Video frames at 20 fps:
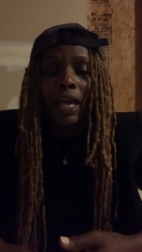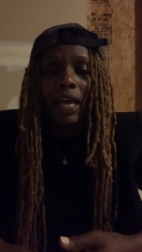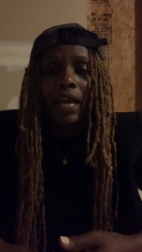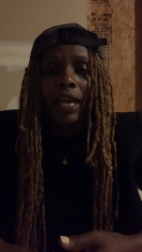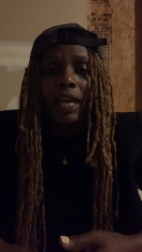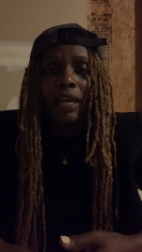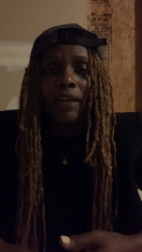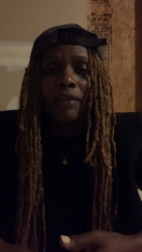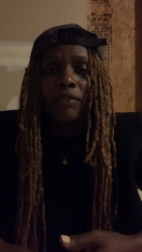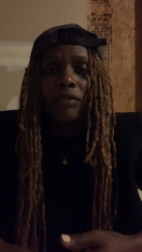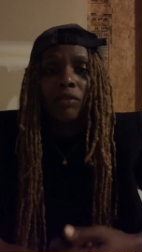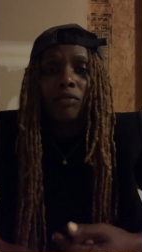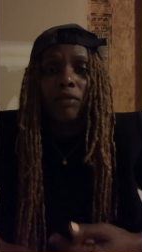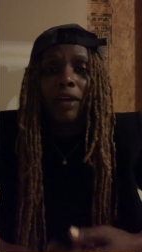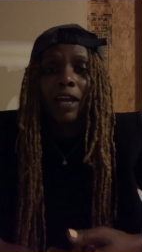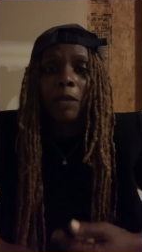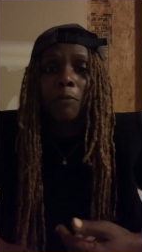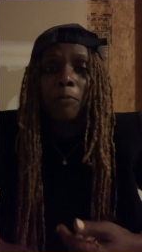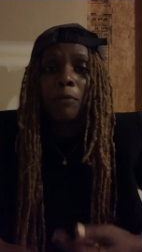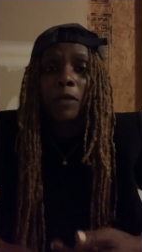and the
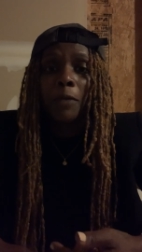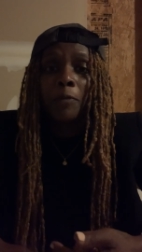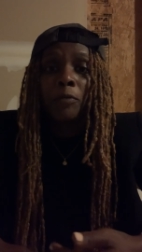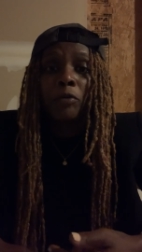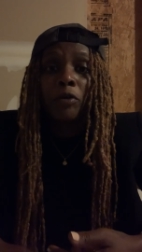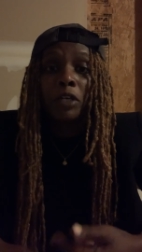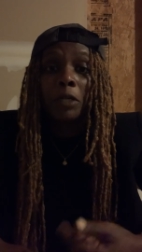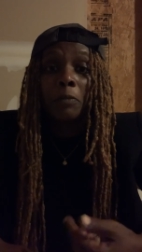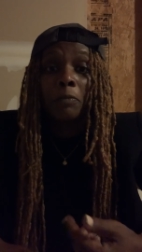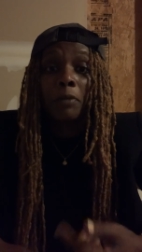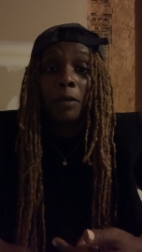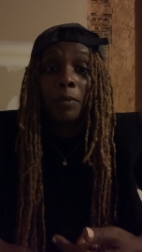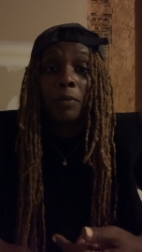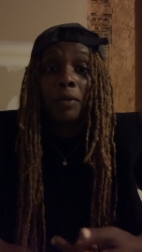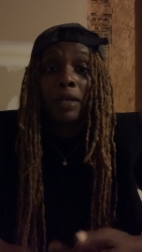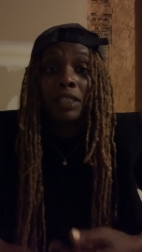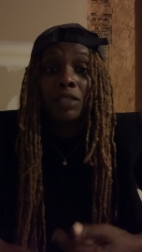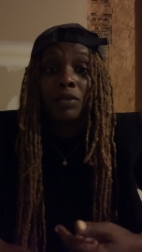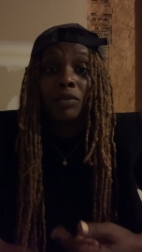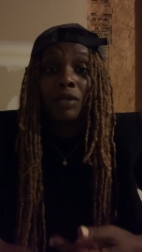right people are the people
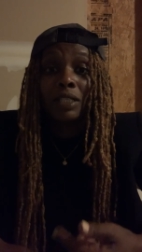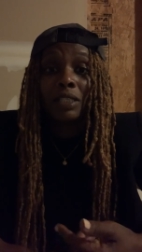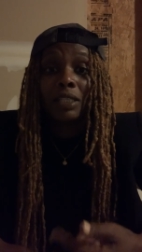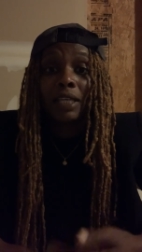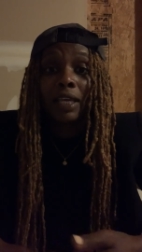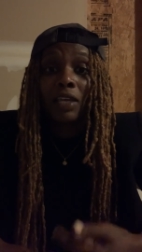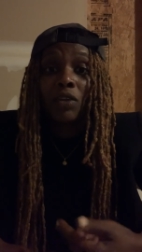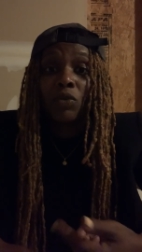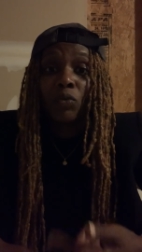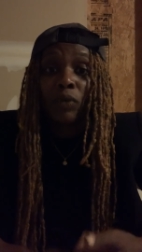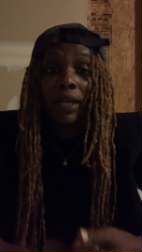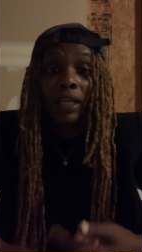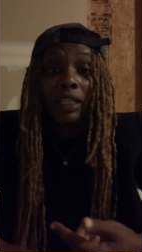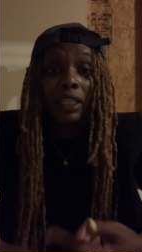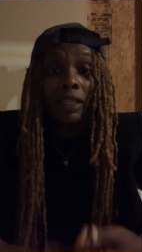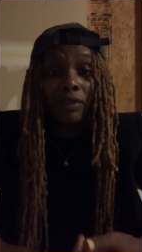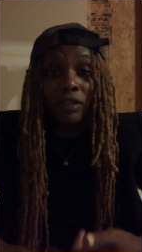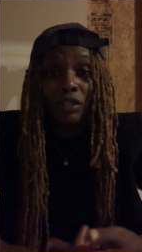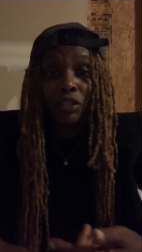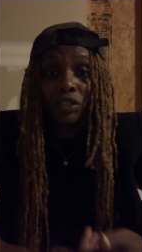that's on the same
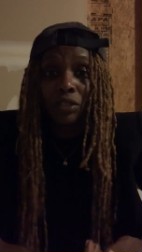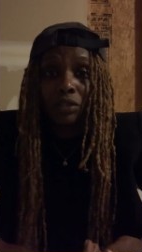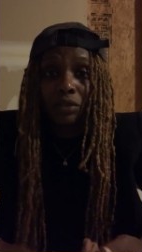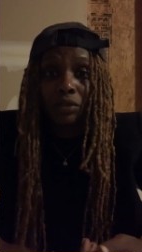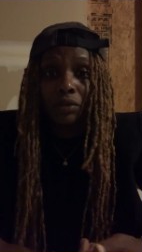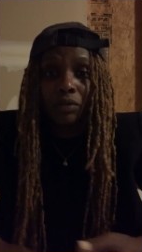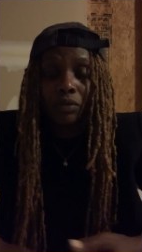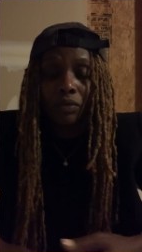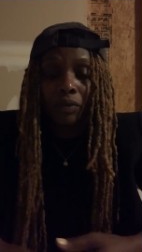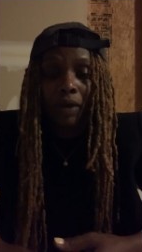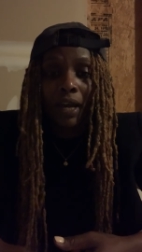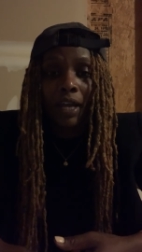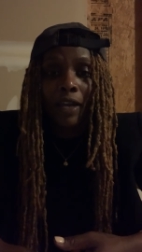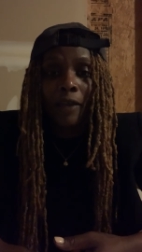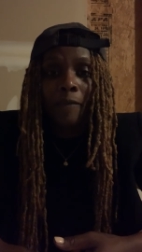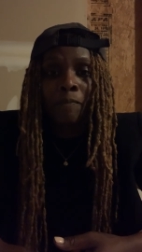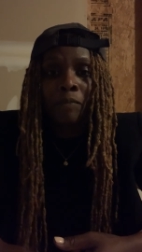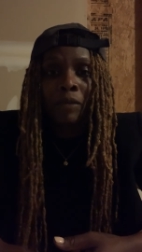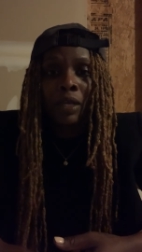wavelength as you, right?